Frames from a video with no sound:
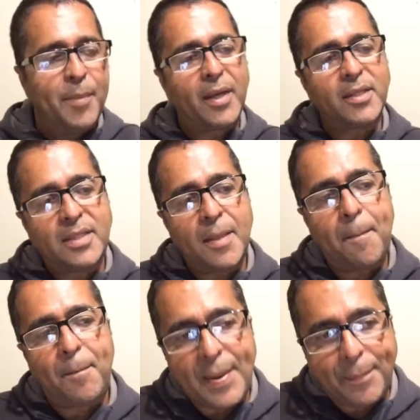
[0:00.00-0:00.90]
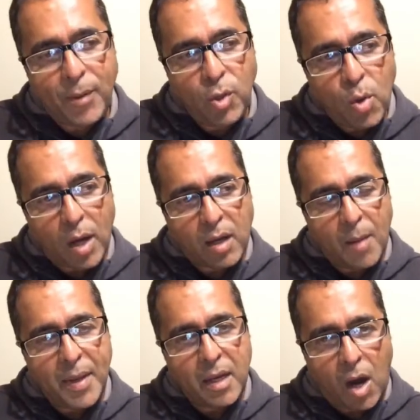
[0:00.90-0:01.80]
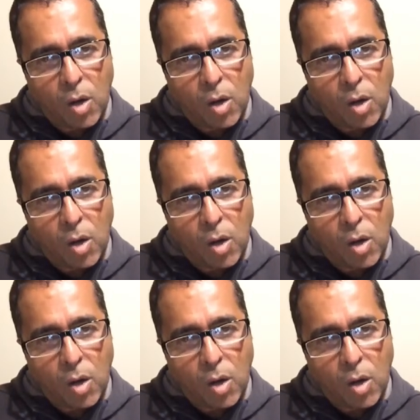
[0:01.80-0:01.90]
Because the people who are coming